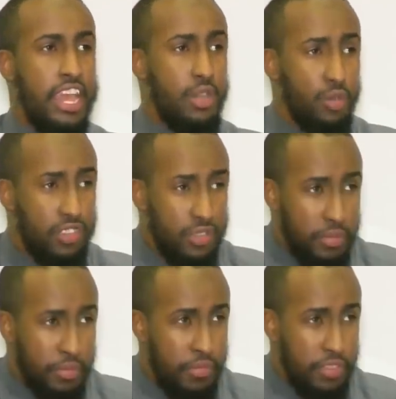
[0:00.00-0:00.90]
And he was
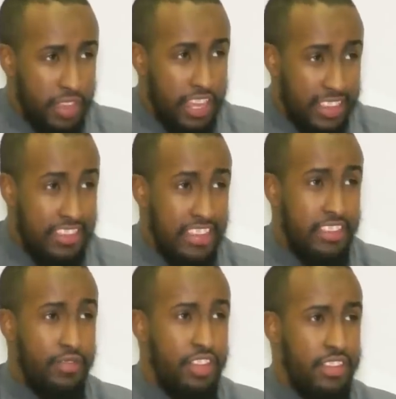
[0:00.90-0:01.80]

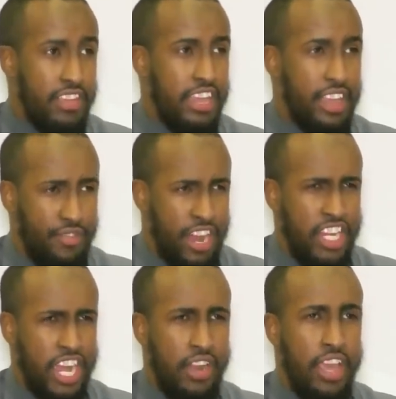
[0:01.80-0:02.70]
excessively sick and
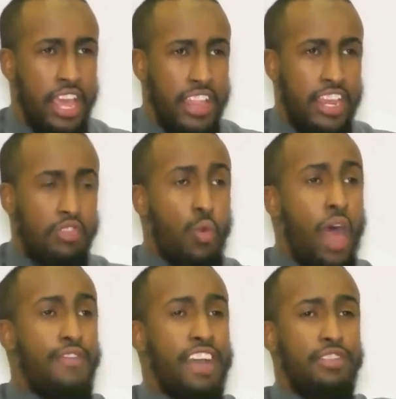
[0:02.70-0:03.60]
fragile, that his
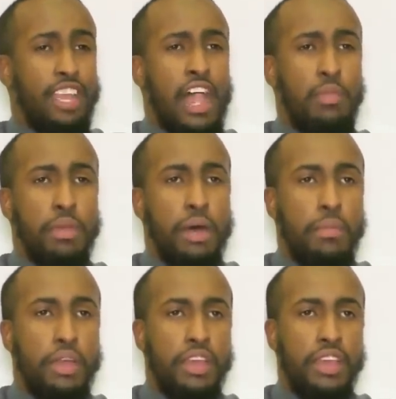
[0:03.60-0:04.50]
wife has to help him
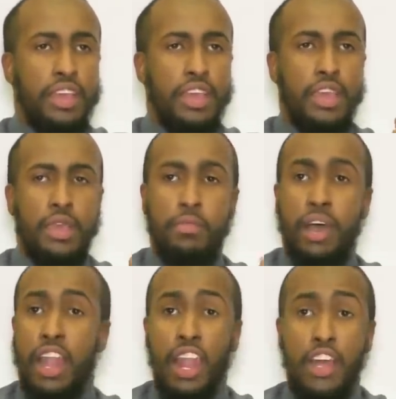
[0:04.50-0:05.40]
up.
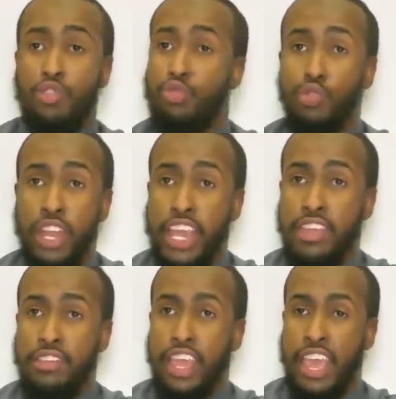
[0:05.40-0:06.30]
But Allah's sunnah
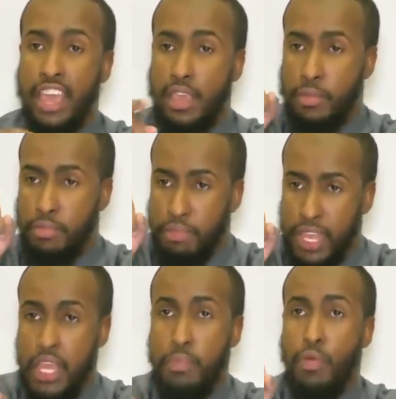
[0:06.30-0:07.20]
is,
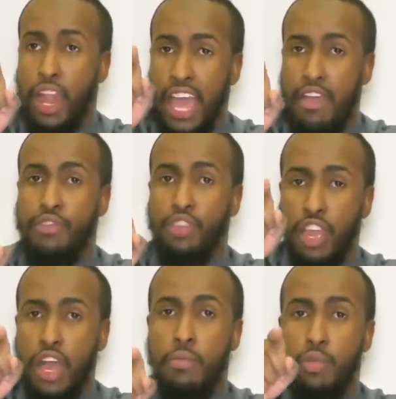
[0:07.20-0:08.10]
people have to
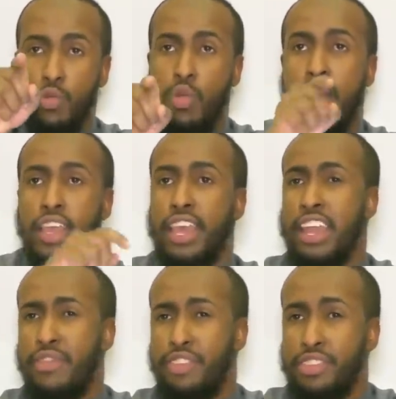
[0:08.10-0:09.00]
come with work
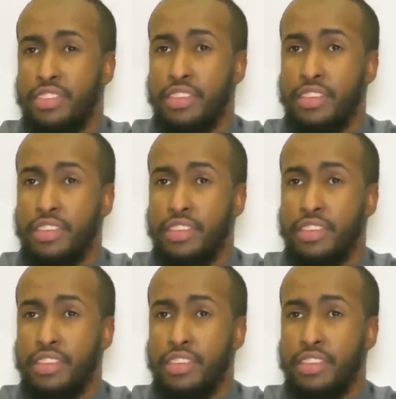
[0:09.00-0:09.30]
and effort.